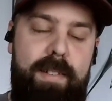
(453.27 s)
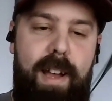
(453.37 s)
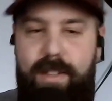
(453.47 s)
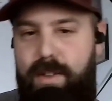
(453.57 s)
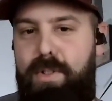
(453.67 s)
I
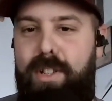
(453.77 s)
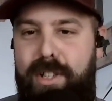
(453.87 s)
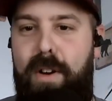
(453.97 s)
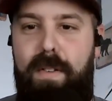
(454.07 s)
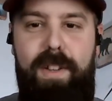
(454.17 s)
usually
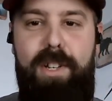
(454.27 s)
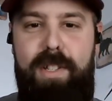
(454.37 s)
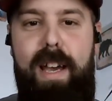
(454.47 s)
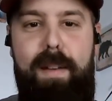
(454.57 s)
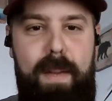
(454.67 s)
go fish
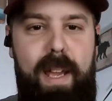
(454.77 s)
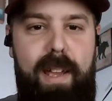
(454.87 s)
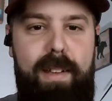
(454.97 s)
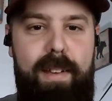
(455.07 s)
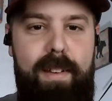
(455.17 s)
that bay.